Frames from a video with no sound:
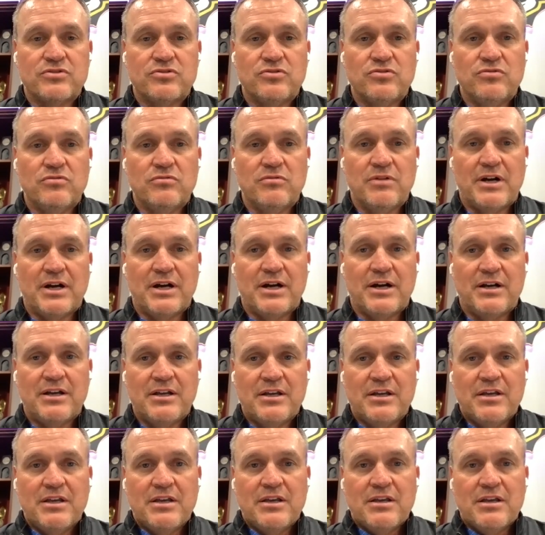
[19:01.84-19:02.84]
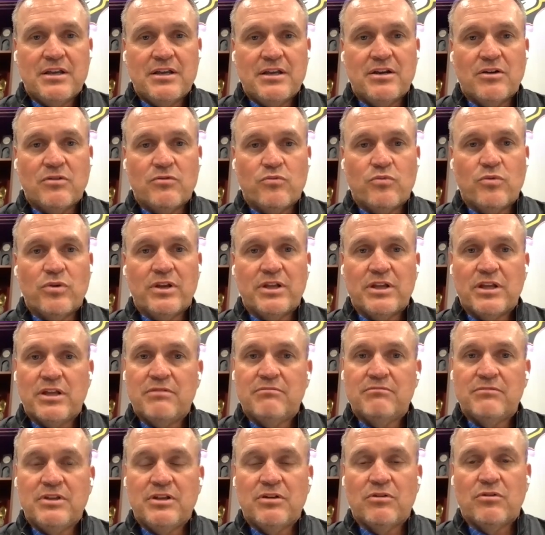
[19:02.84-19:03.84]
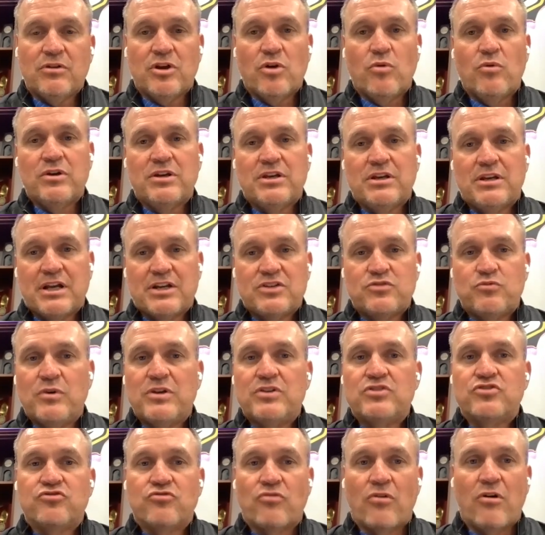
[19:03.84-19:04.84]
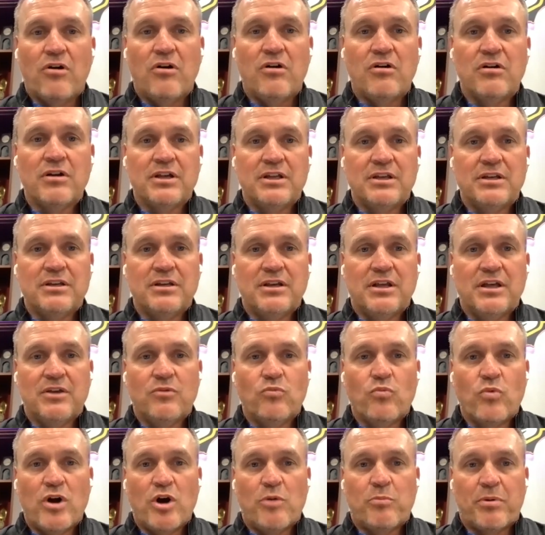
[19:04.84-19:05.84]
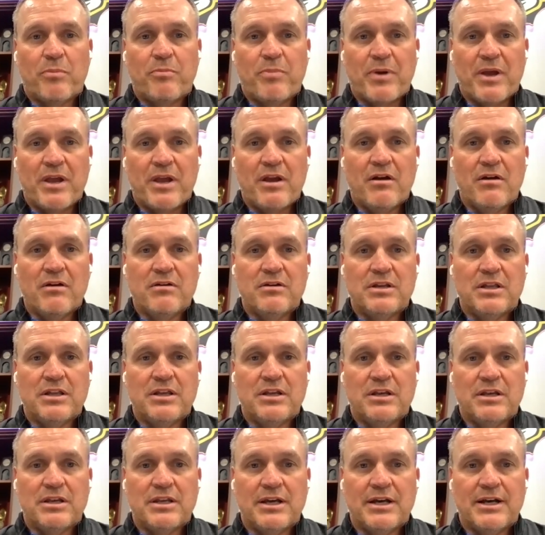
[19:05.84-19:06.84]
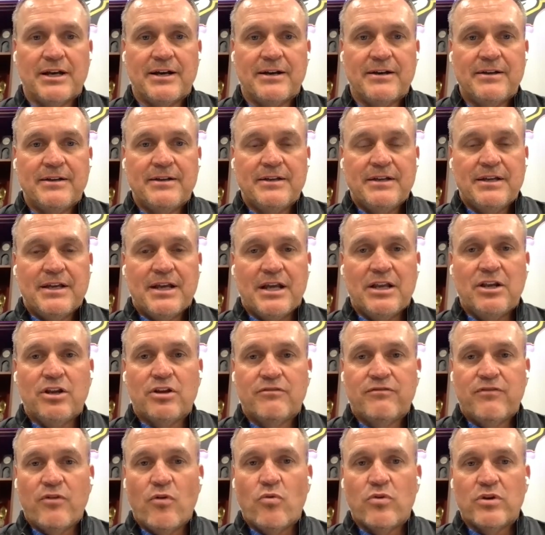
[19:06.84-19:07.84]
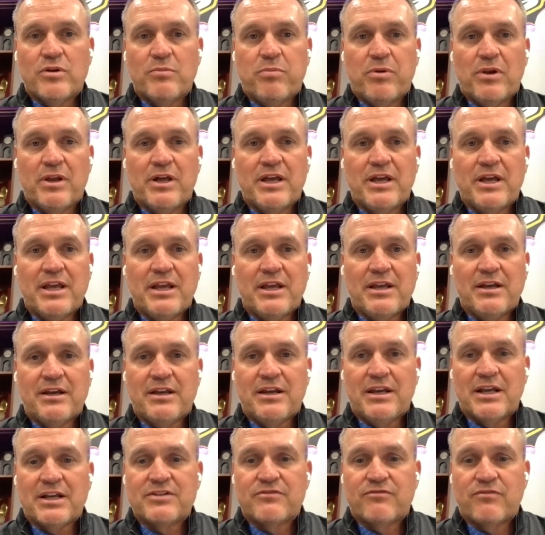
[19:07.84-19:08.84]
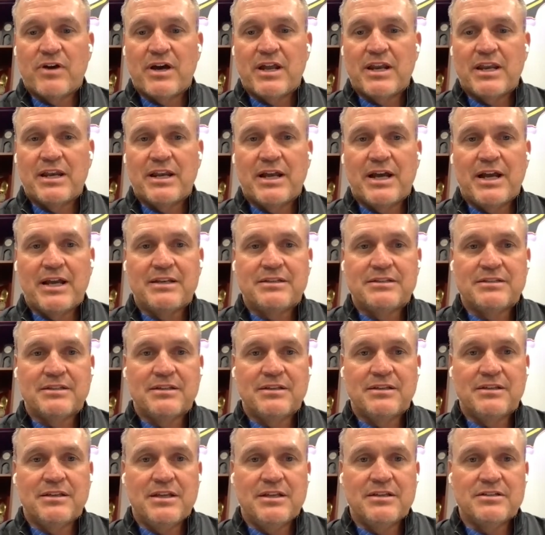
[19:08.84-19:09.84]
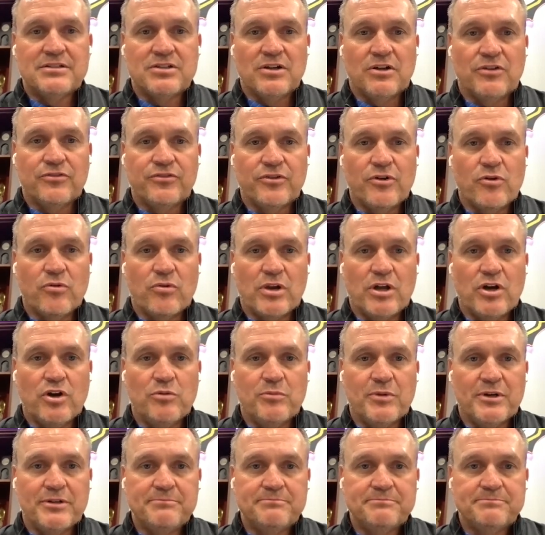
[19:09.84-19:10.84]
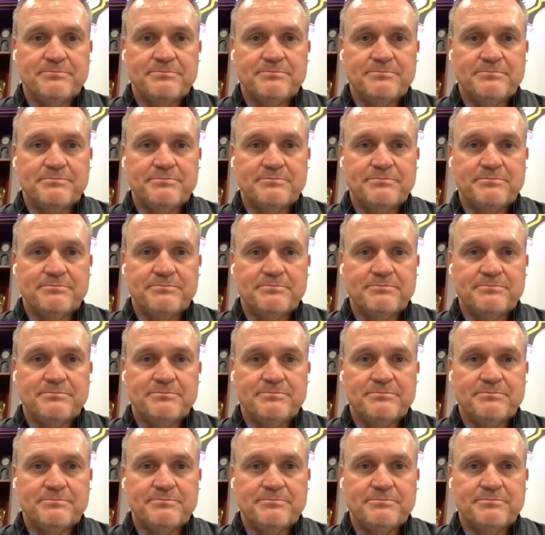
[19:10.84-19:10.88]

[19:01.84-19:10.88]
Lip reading: to, go into next week strong and well prepared, and look forward to playing next Friday night in Tulsa, Oklahoma.